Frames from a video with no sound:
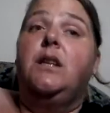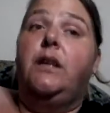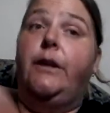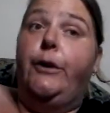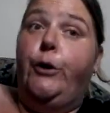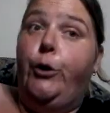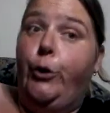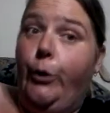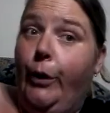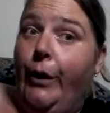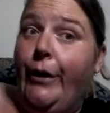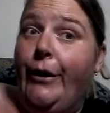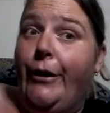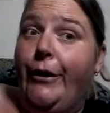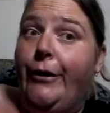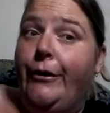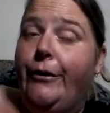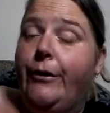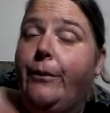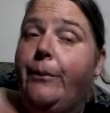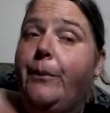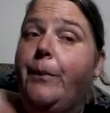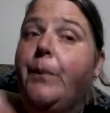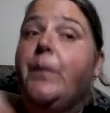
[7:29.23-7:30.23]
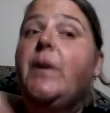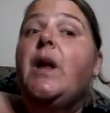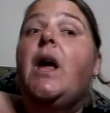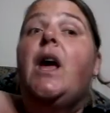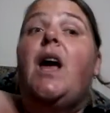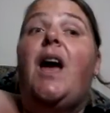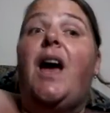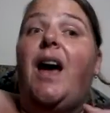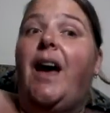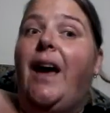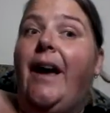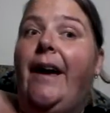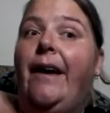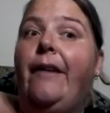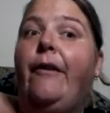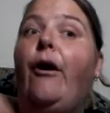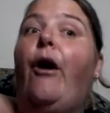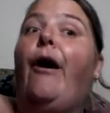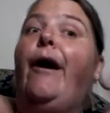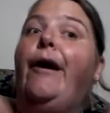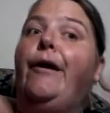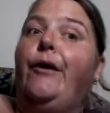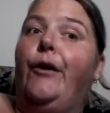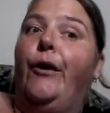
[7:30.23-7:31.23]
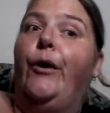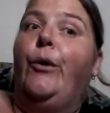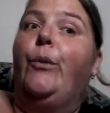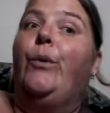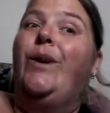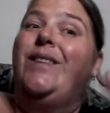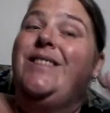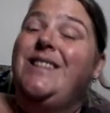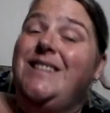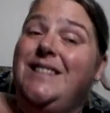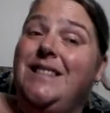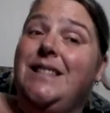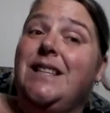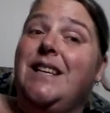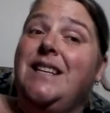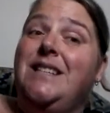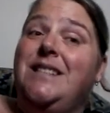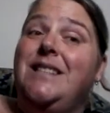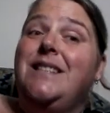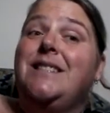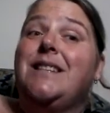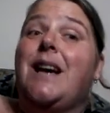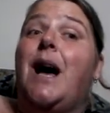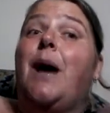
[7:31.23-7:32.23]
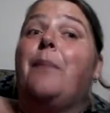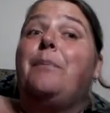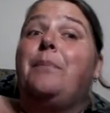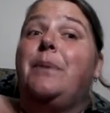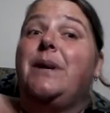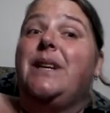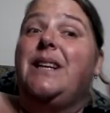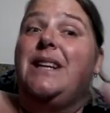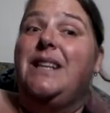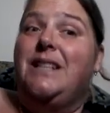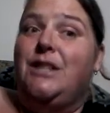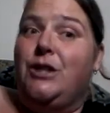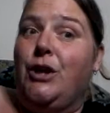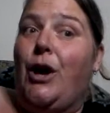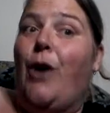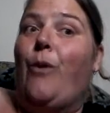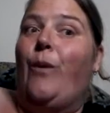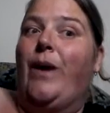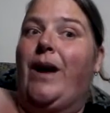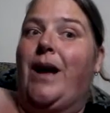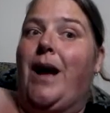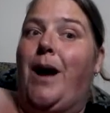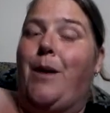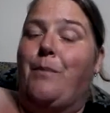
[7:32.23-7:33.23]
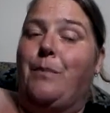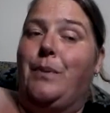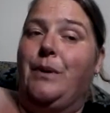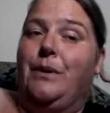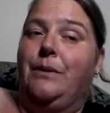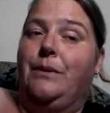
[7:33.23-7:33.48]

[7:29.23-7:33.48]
You heard. And I know when this lease is up, it's going up